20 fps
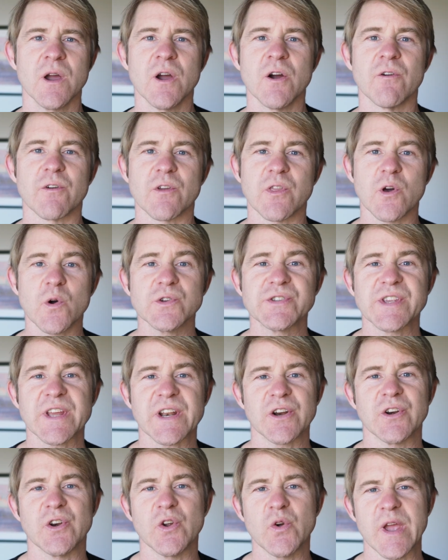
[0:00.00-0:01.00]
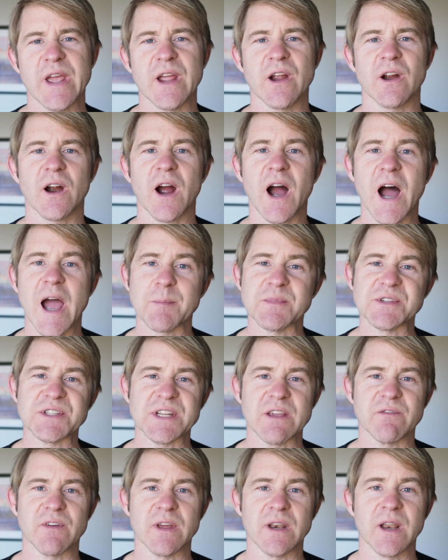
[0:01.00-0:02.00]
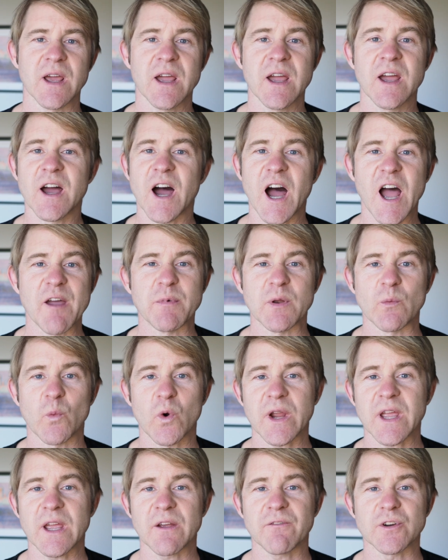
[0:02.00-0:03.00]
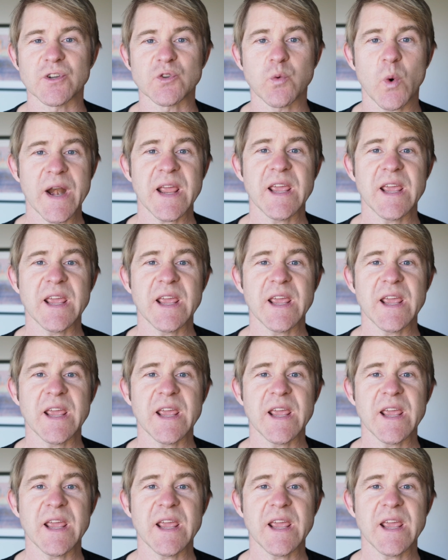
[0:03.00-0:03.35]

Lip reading: For those that are new here, I'm Steven. I've been working for 20